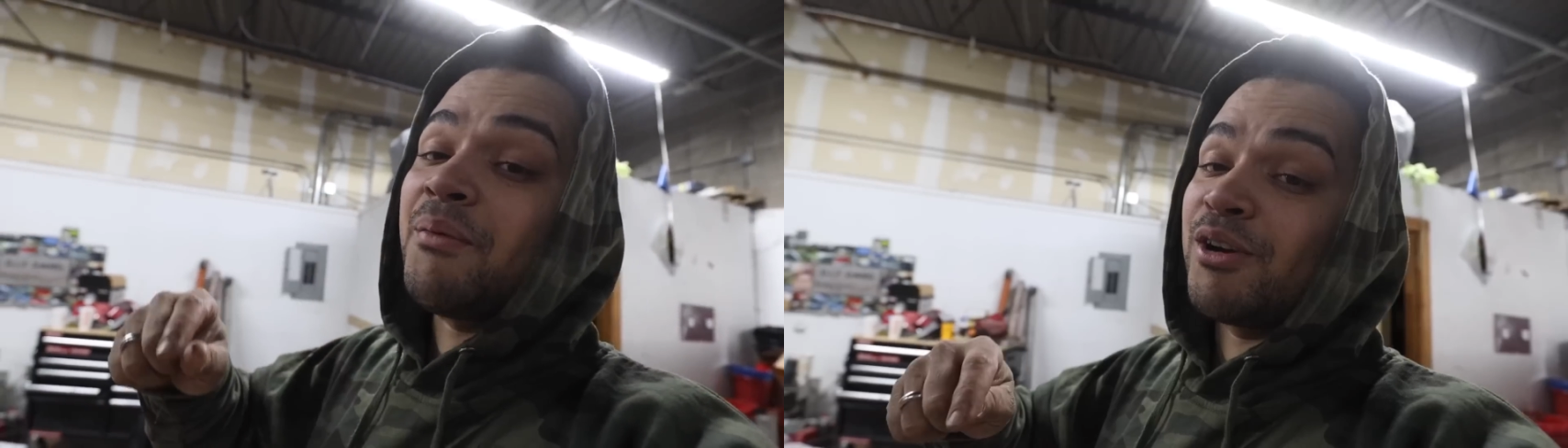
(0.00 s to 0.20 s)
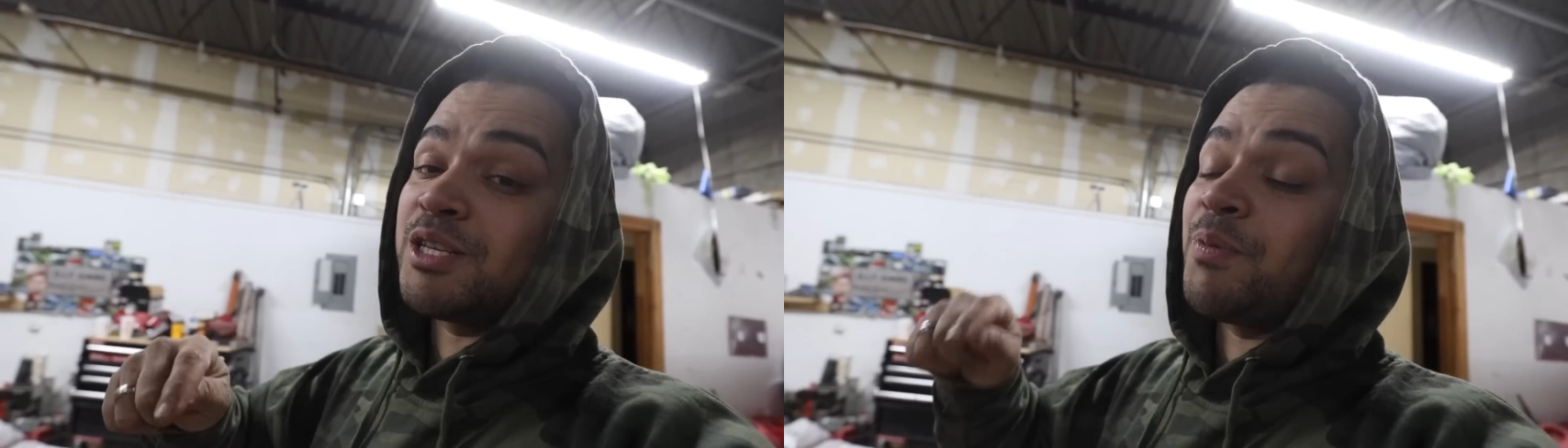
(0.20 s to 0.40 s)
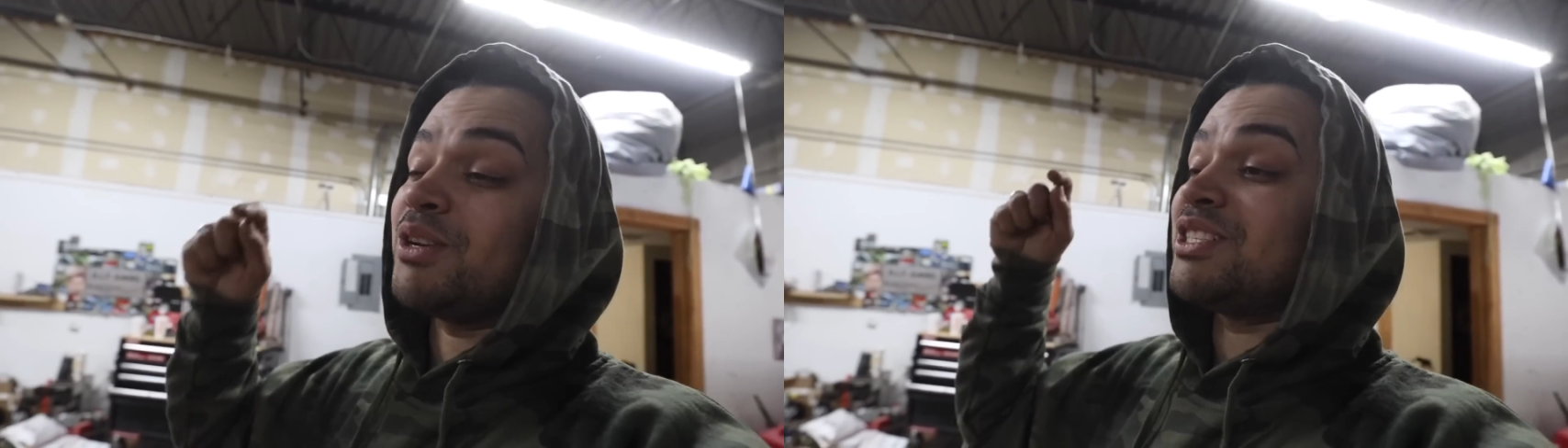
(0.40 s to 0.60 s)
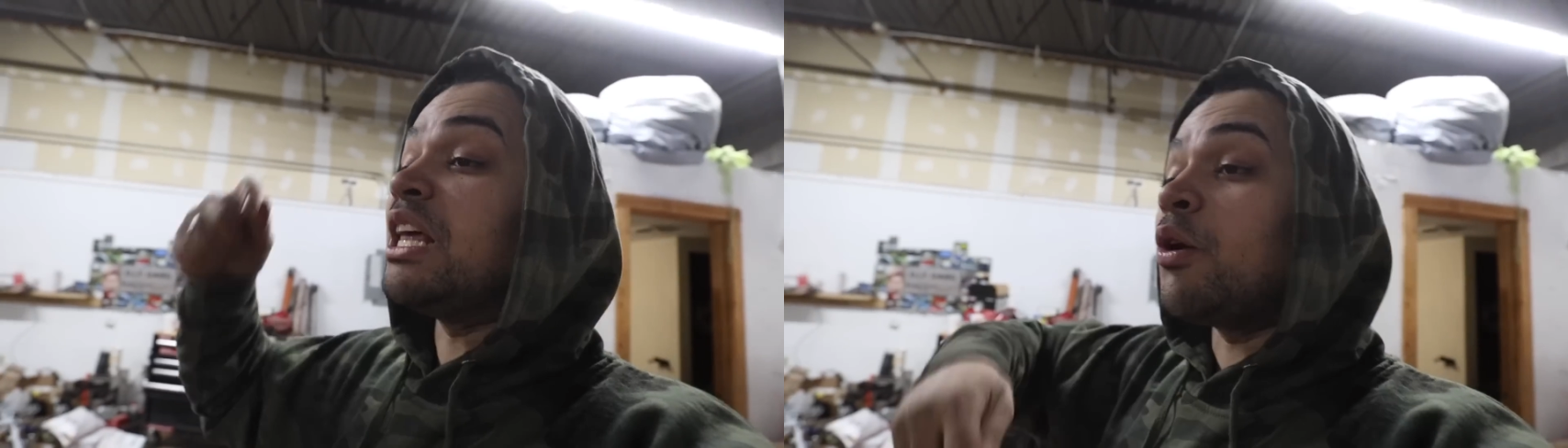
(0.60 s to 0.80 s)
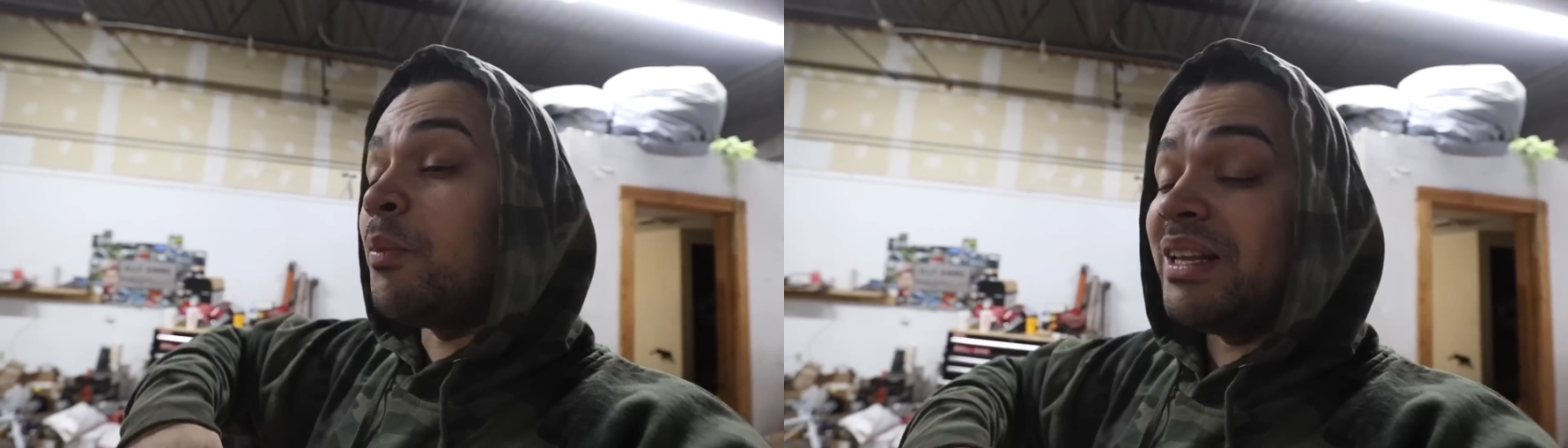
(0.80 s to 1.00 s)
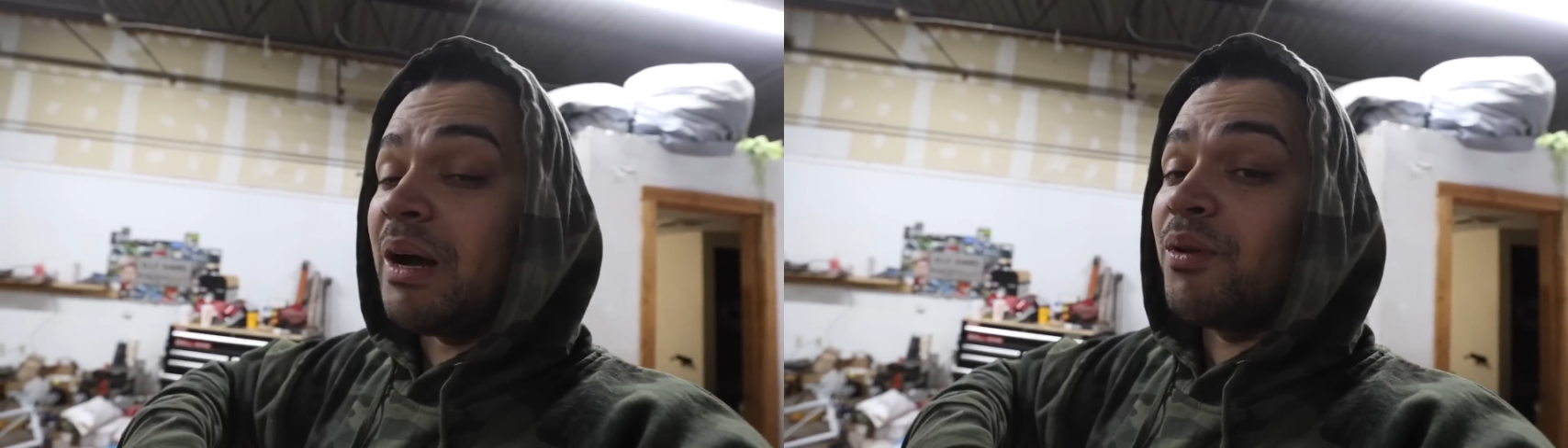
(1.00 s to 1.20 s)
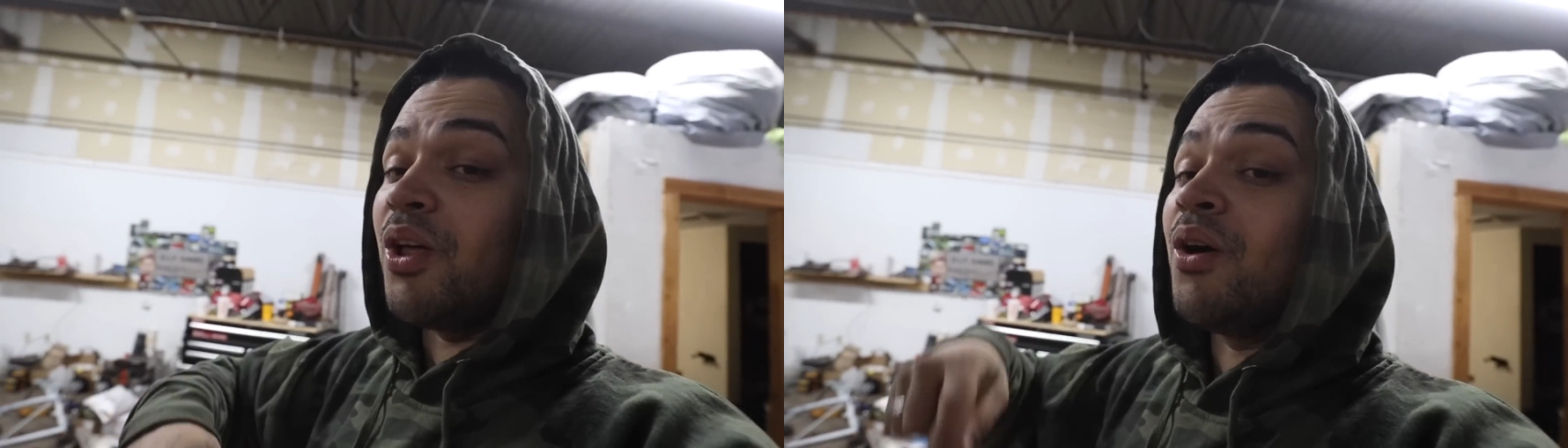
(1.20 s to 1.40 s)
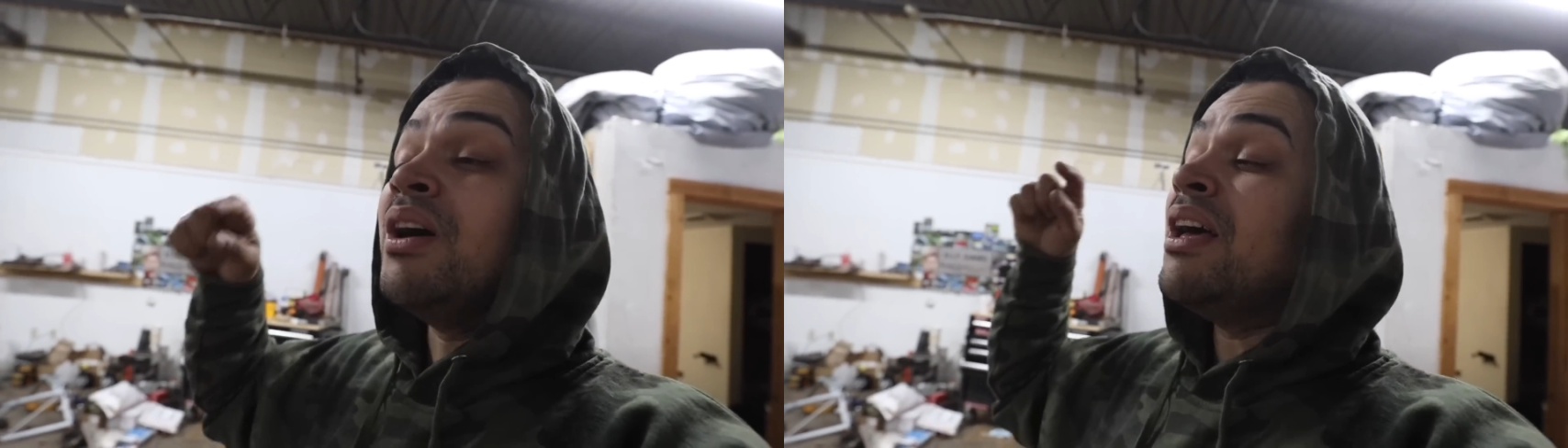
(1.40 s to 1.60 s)
Motorsports. Link will be down
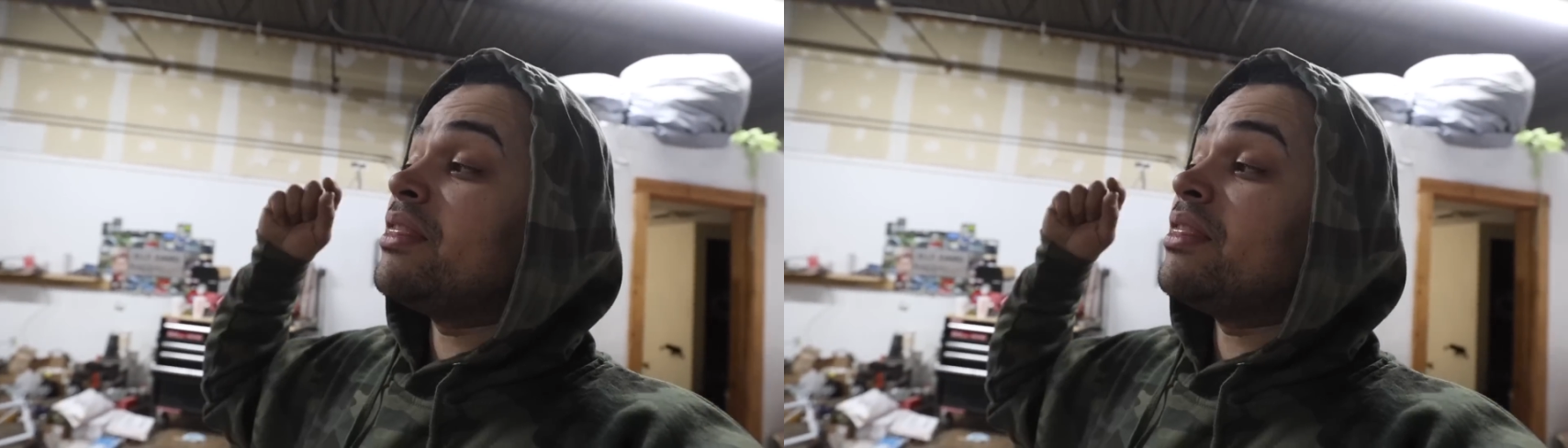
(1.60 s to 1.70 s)
below.